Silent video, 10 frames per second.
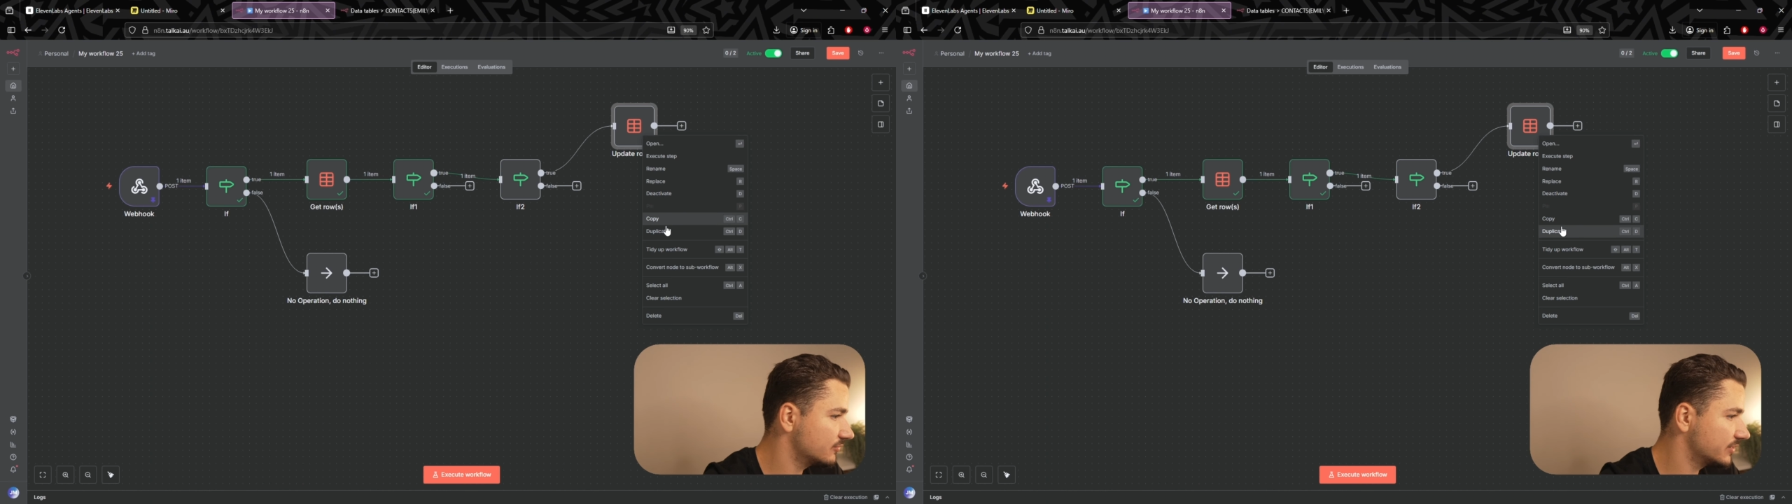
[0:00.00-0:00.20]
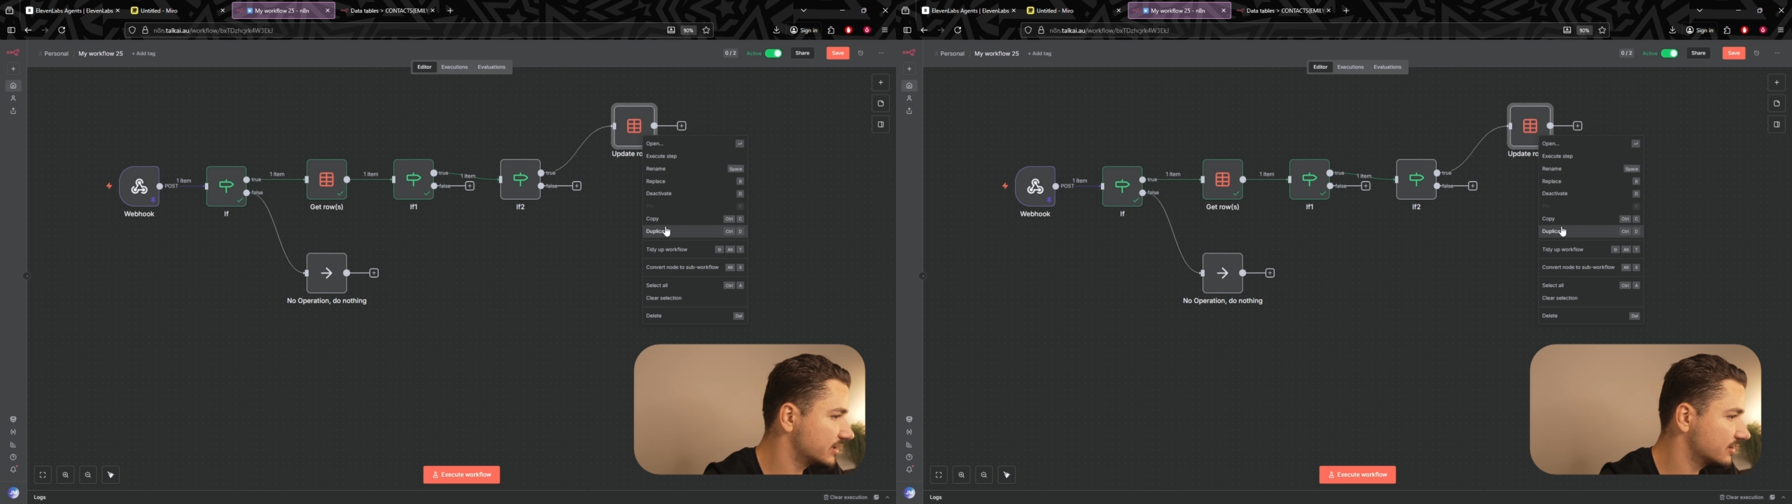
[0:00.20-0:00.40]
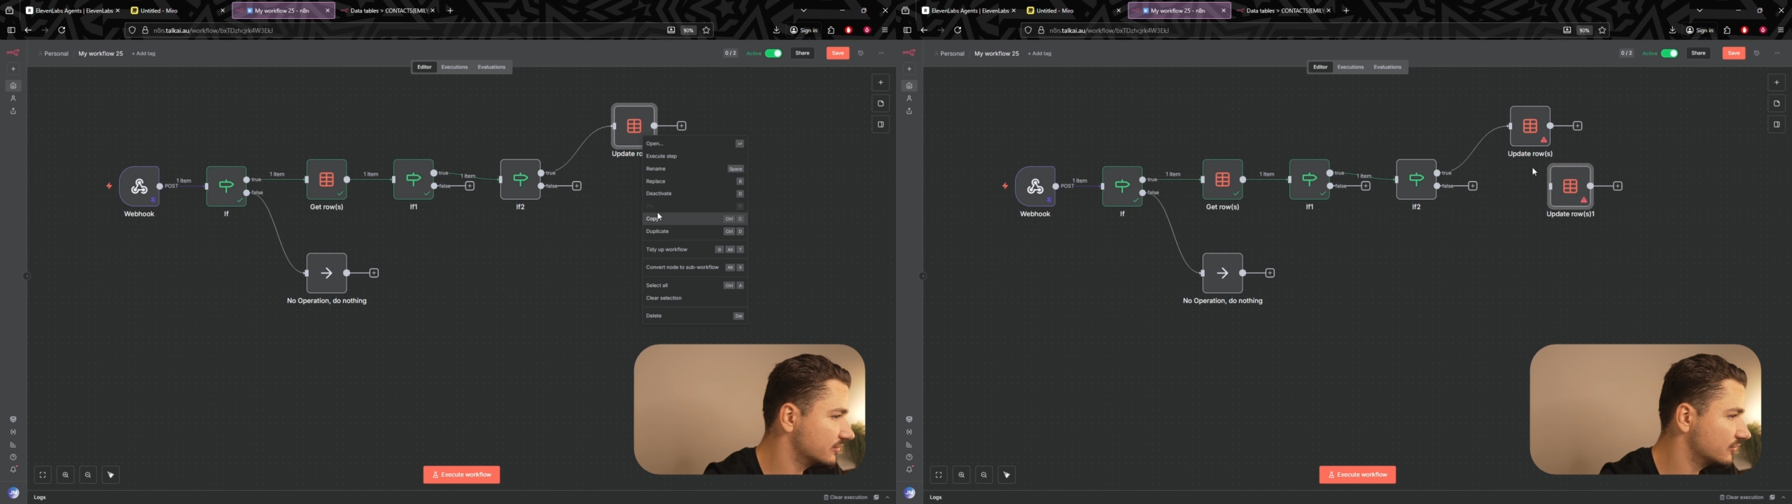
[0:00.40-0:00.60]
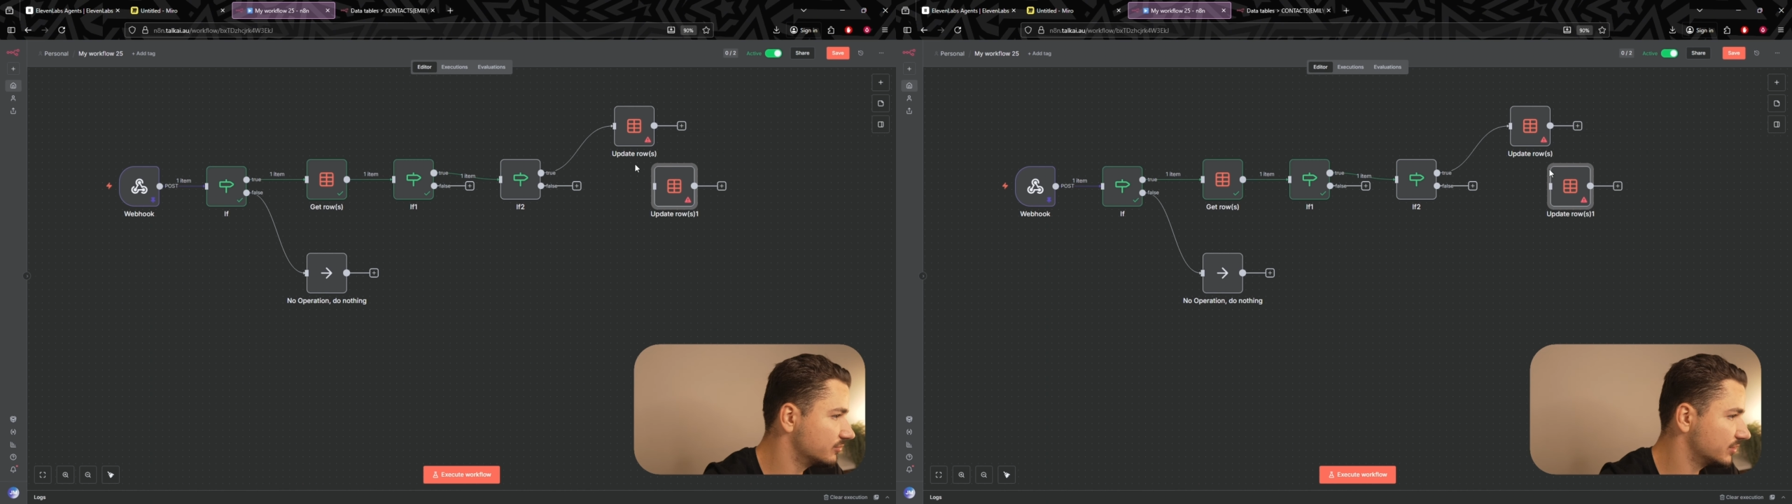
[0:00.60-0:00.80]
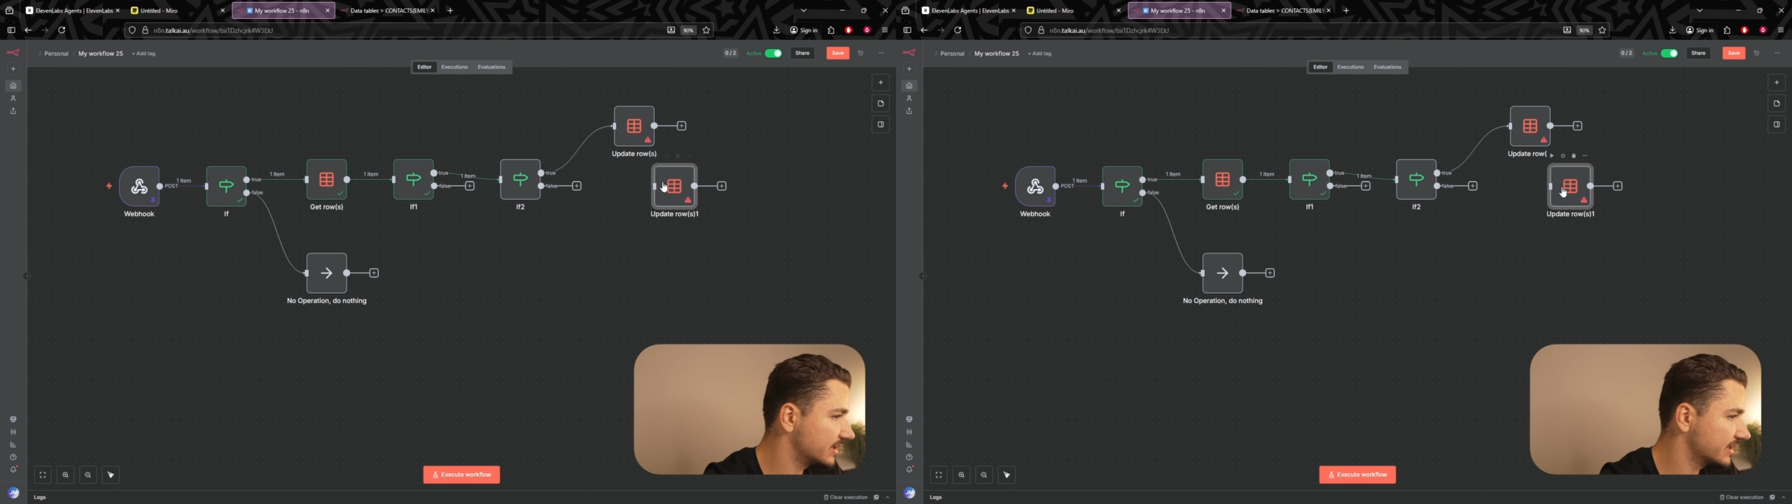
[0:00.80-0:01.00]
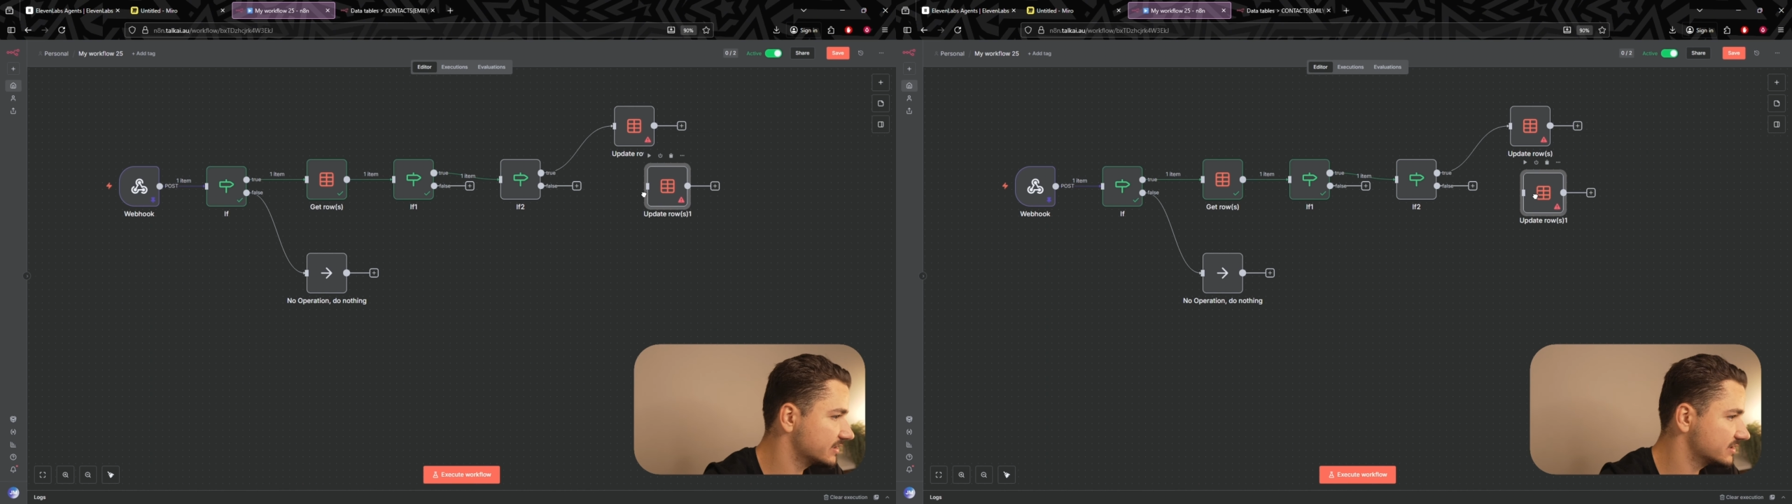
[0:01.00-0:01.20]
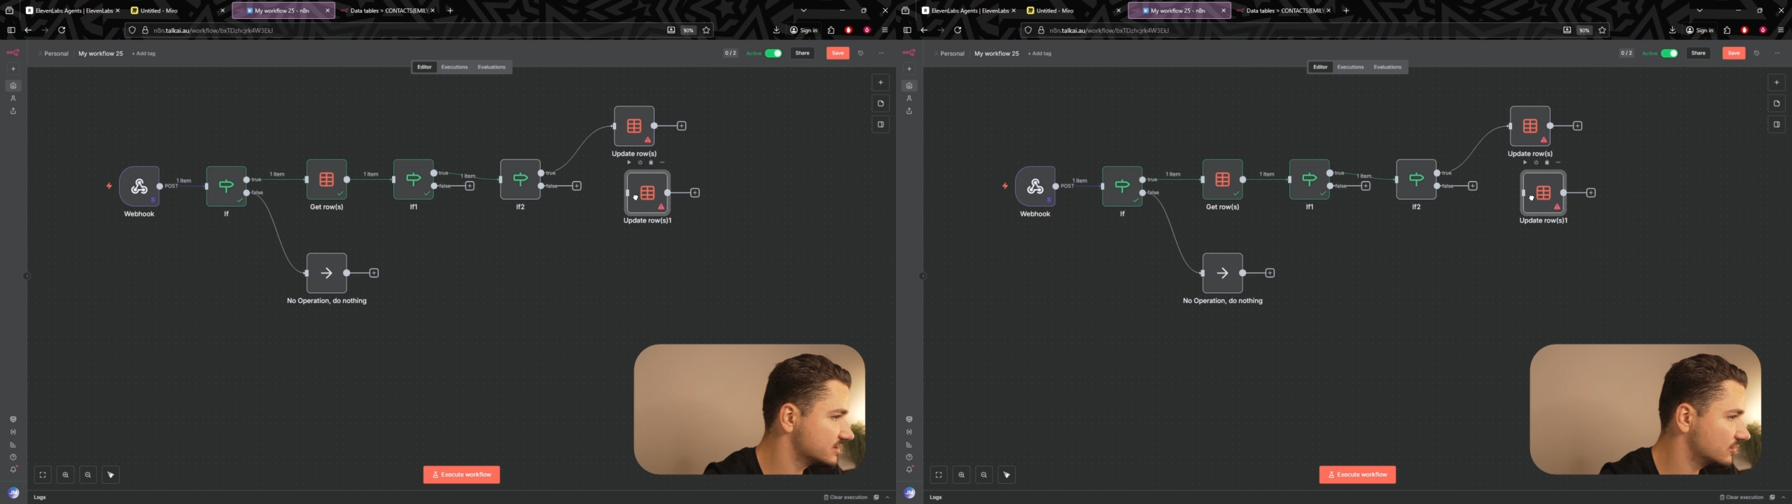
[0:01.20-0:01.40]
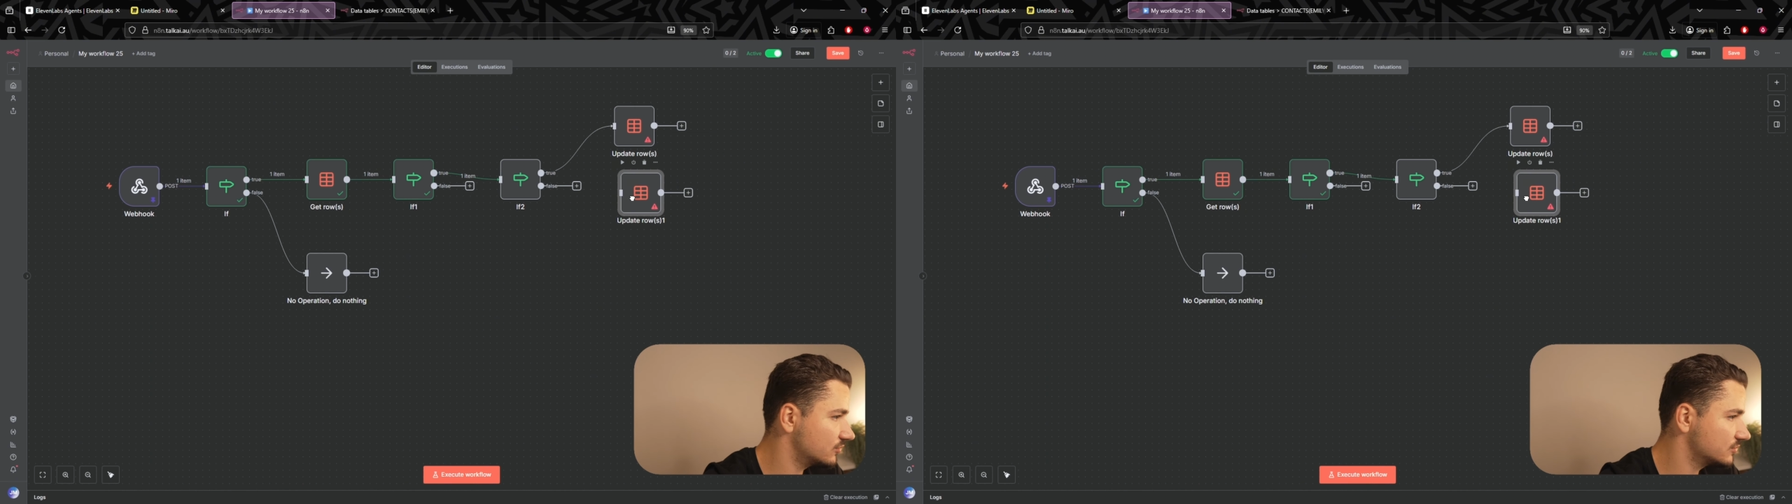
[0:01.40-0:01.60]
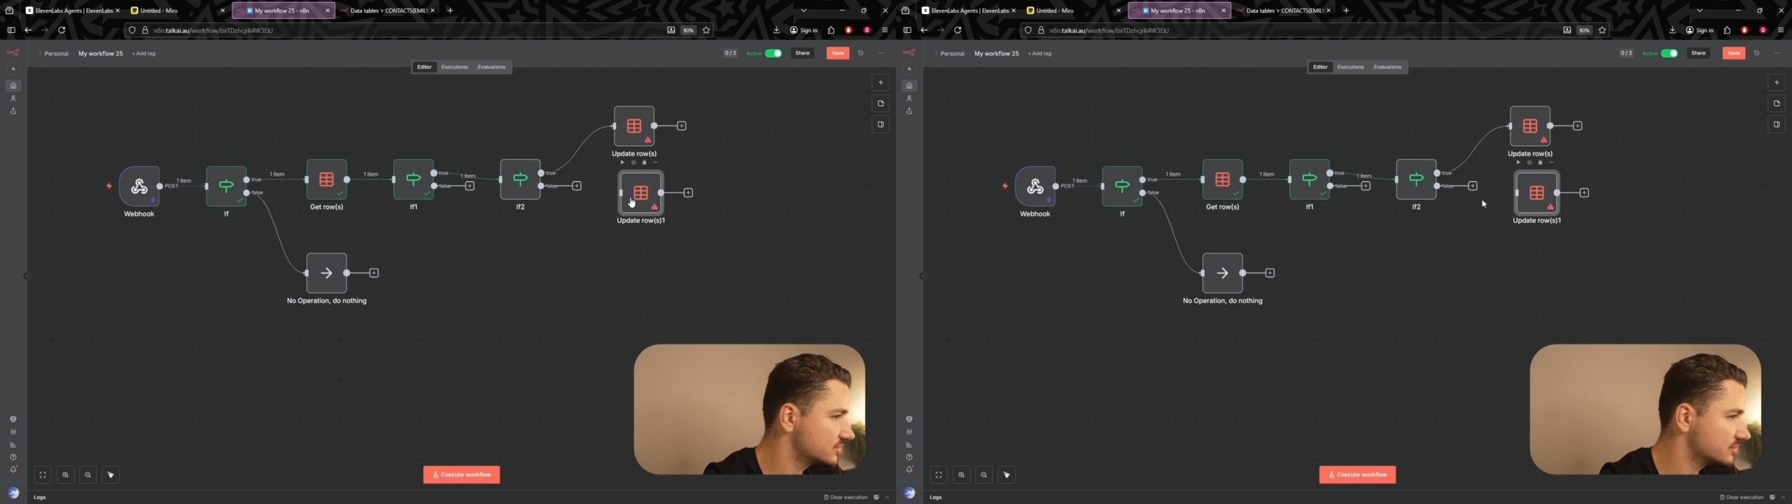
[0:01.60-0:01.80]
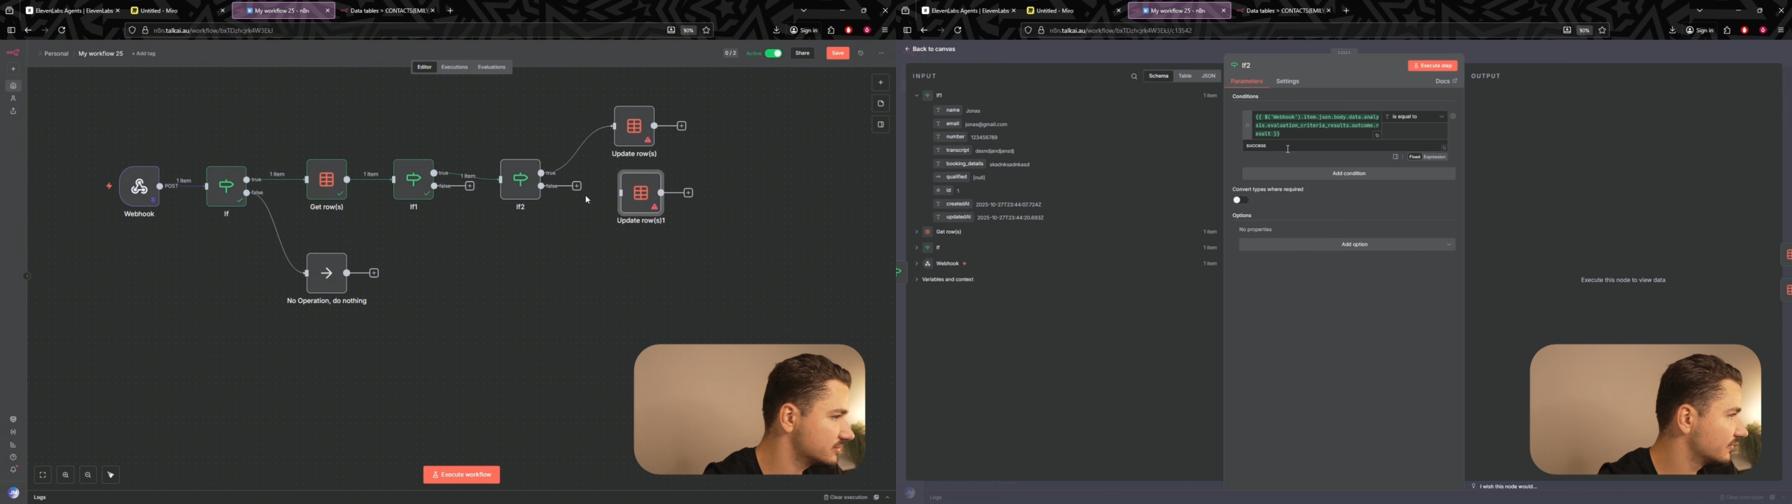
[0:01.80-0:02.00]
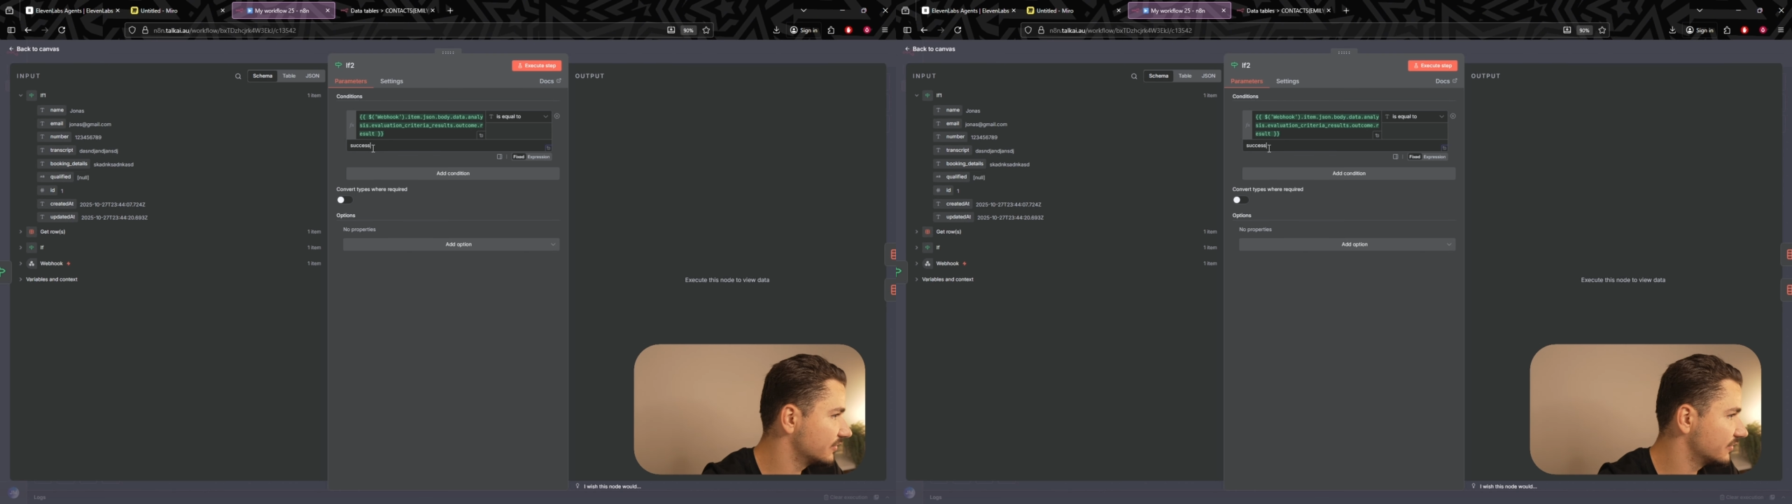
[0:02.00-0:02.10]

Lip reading: we can duplicate this also.